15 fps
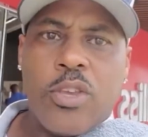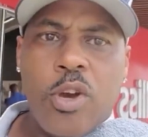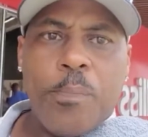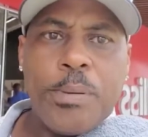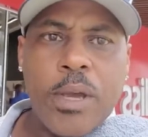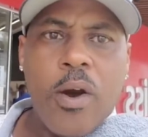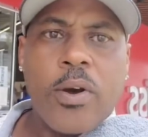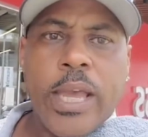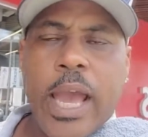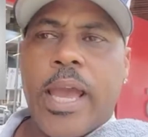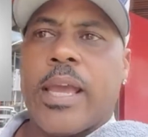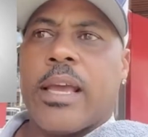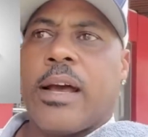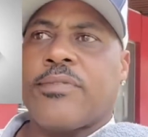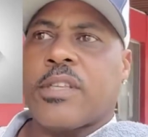You'll be
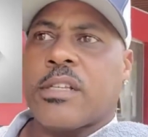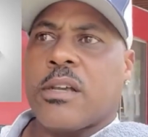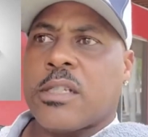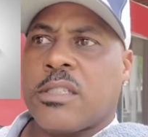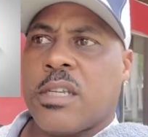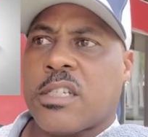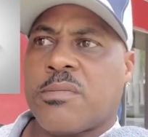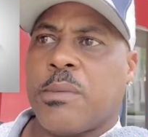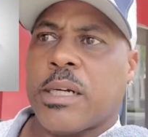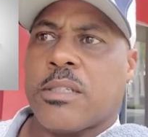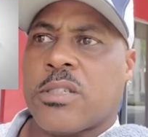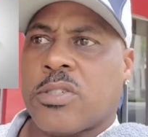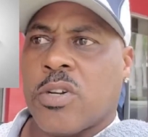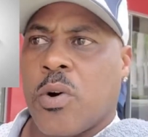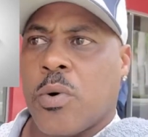okay after 6 months
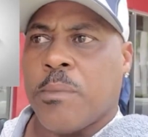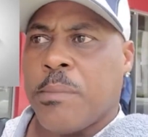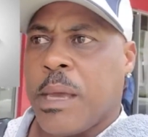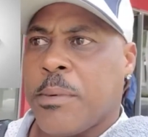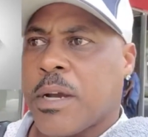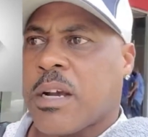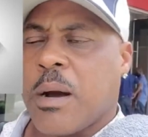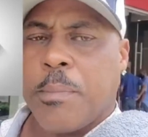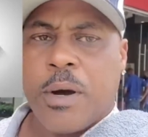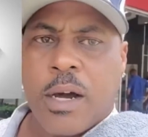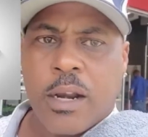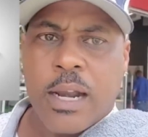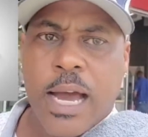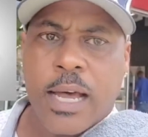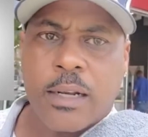or so with maybe a couple
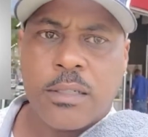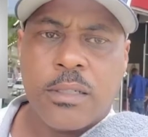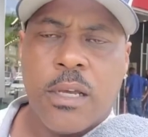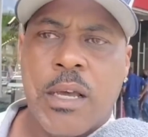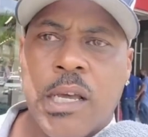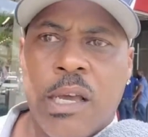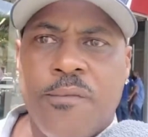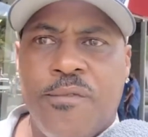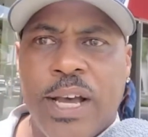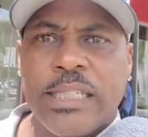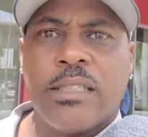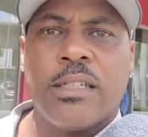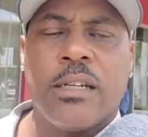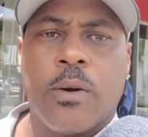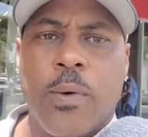$100
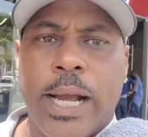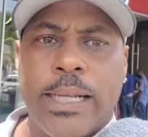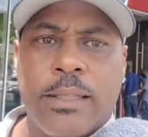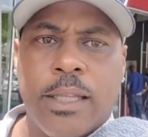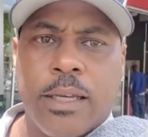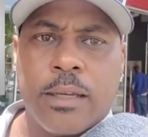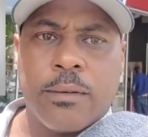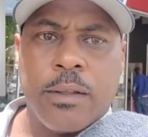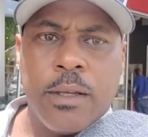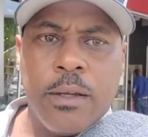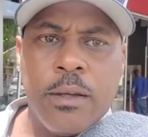invested in the right thing.